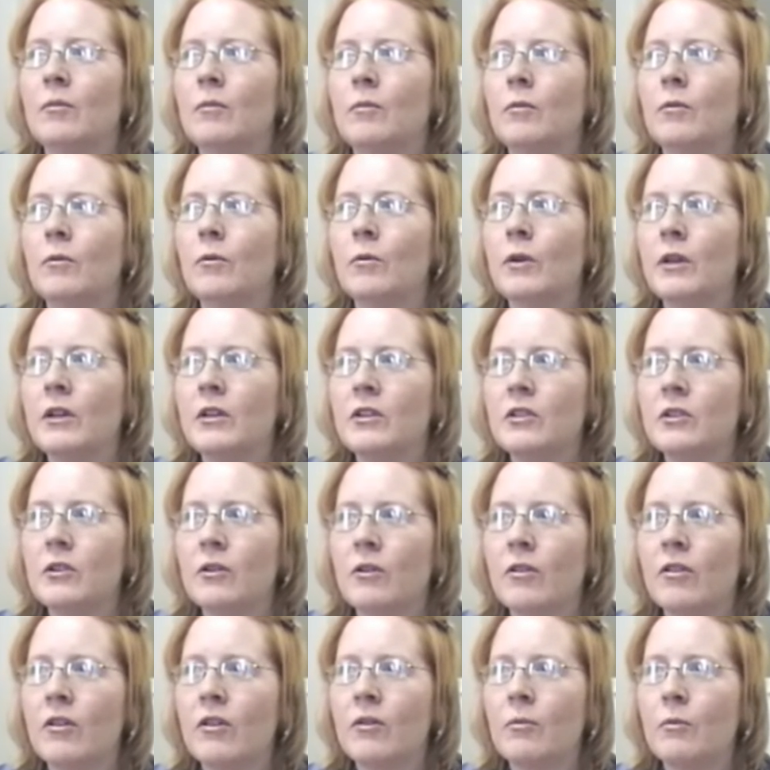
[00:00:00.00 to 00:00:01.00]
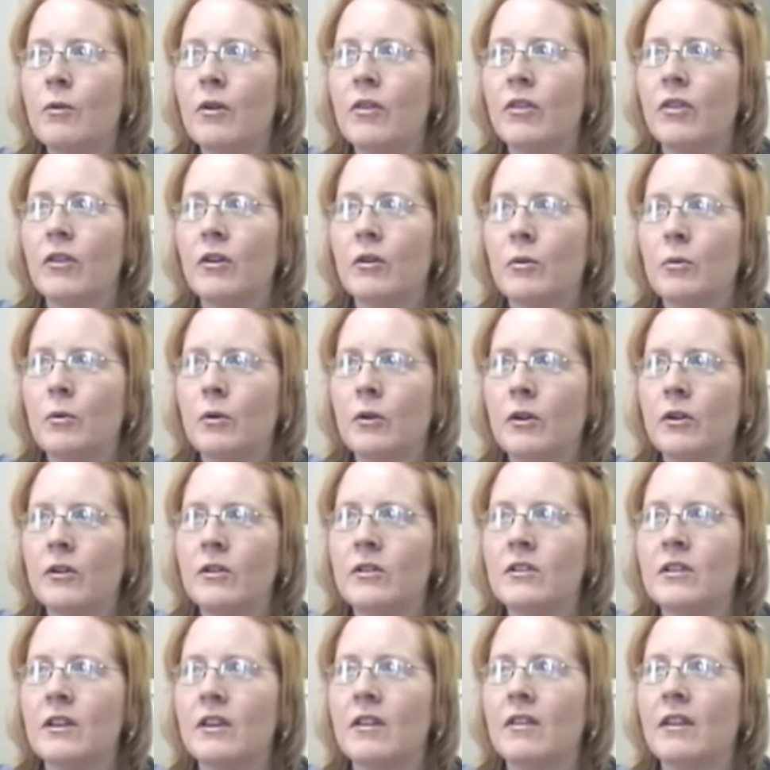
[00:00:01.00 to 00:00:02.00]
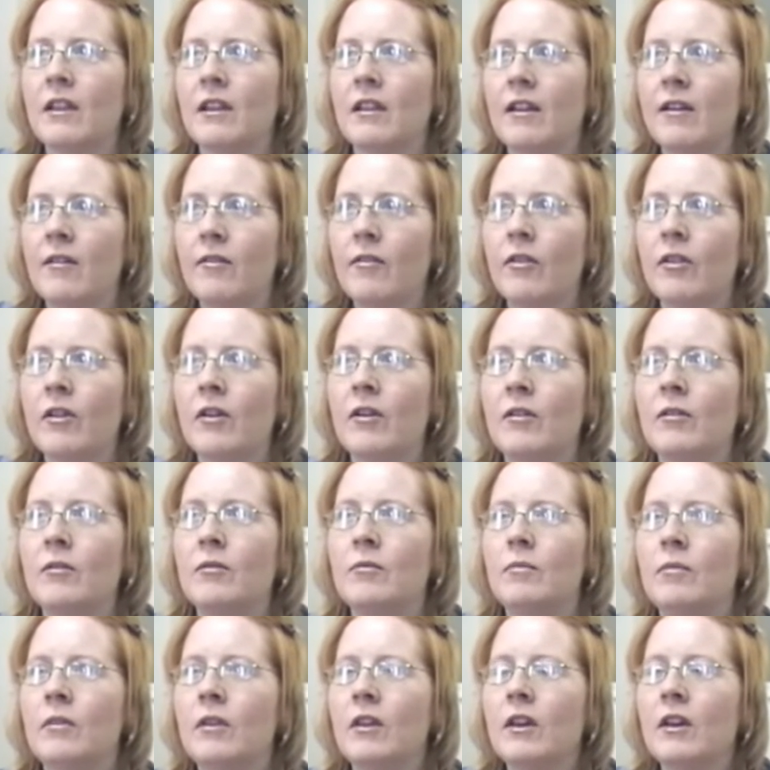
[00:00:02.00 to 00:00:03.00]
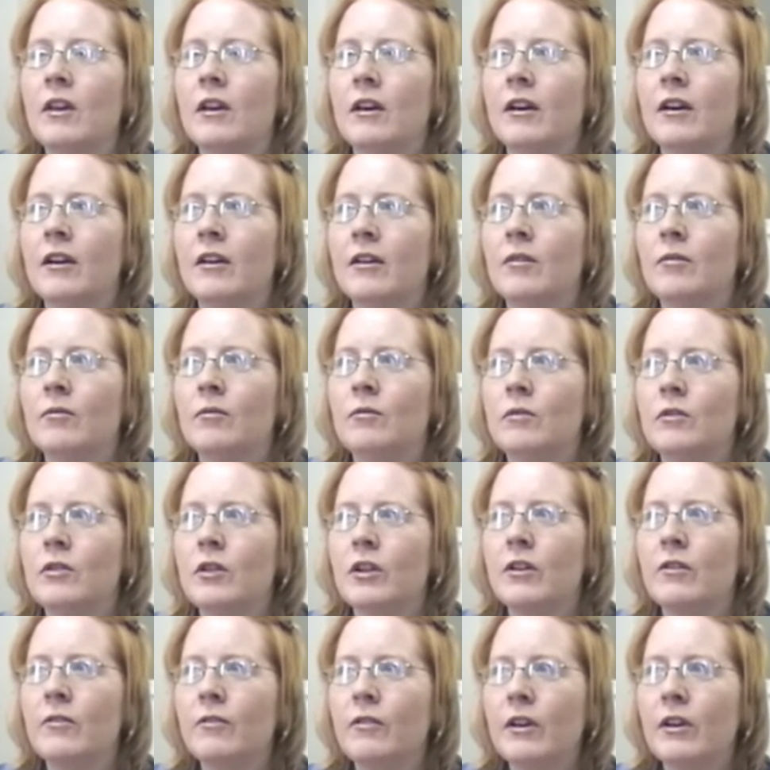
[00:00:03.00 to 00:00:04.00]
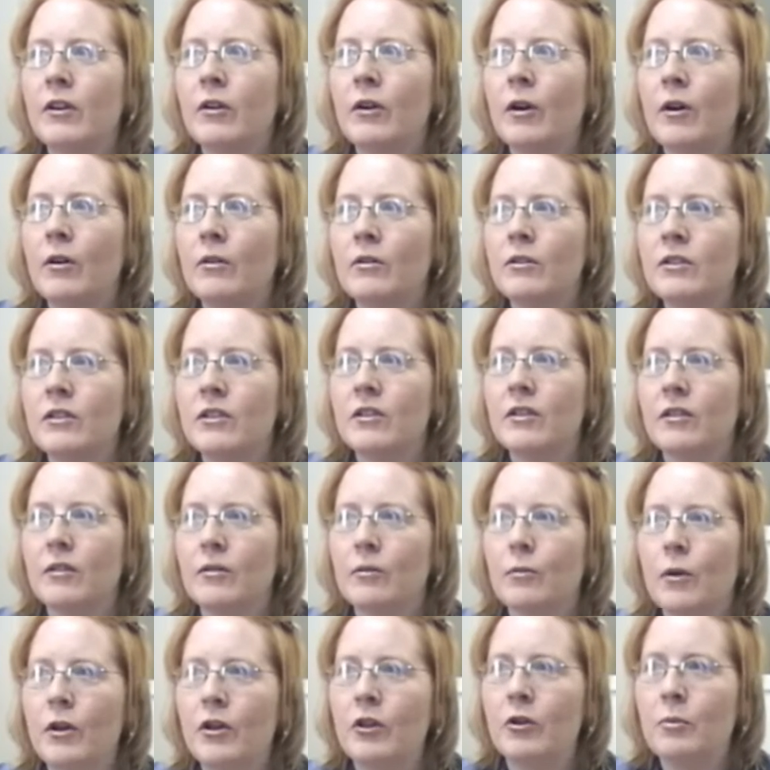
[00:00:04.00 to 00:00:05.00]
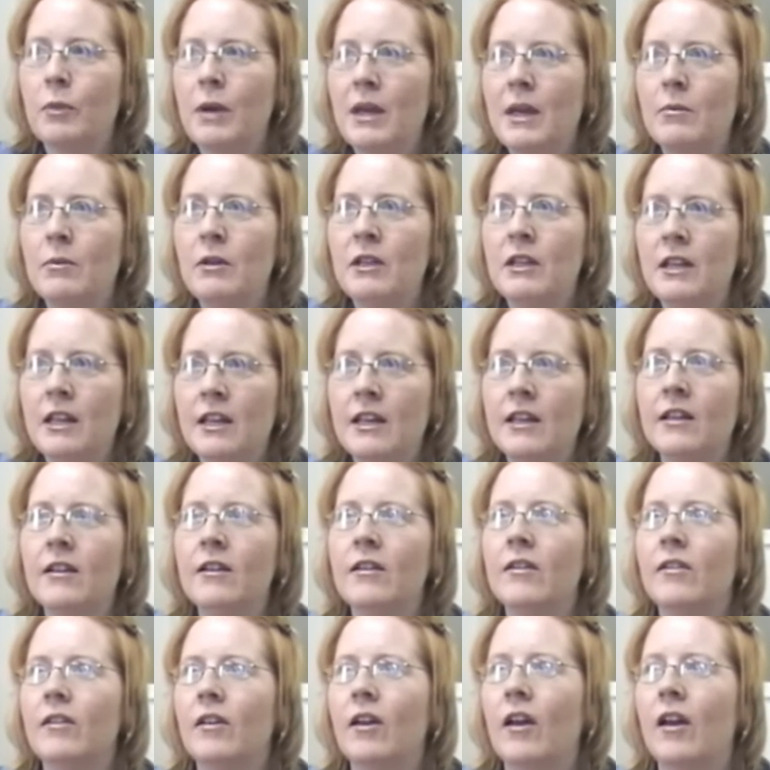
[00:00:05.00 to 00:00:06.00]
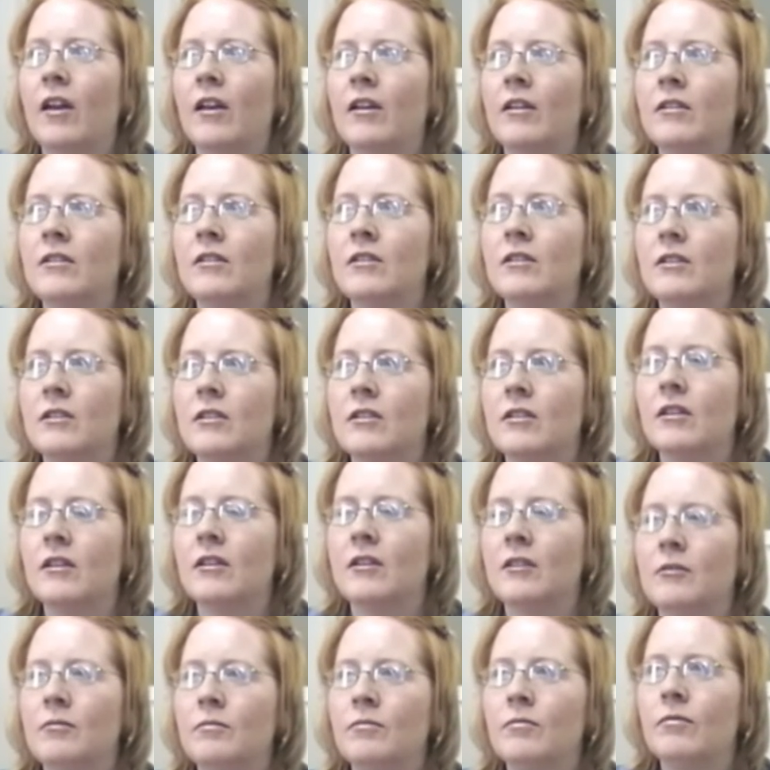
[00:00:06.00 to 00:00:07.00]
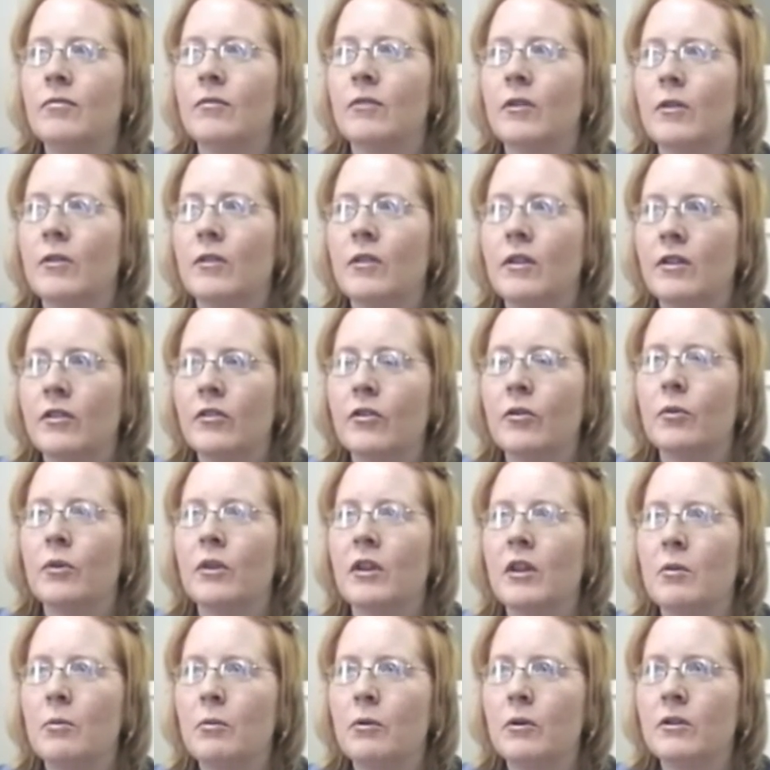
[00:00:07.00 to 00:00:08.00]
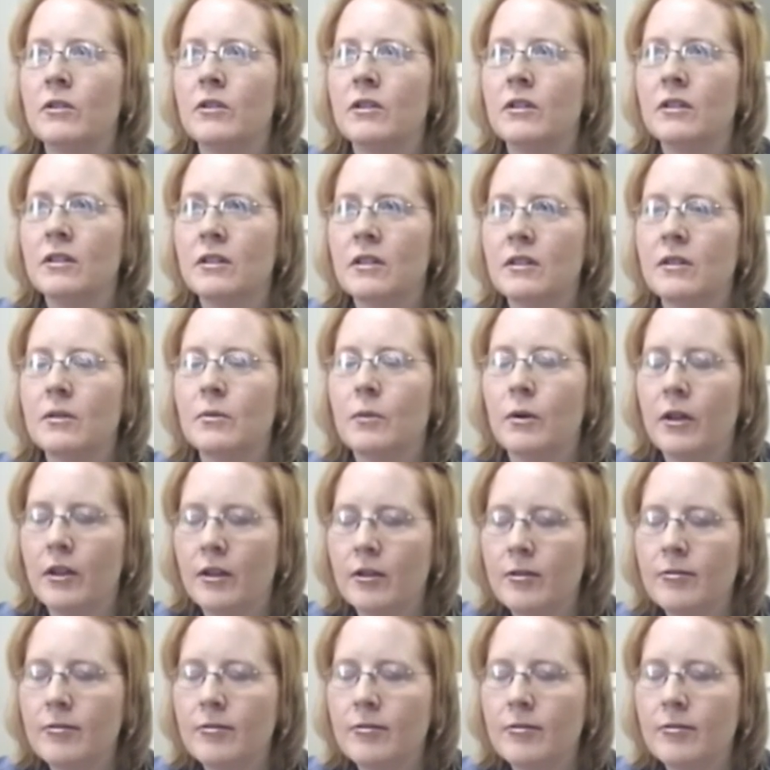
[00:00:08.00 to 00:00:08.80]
reassure them with their words that they love them, try to figure out what your baby needs, and those things are really important as well.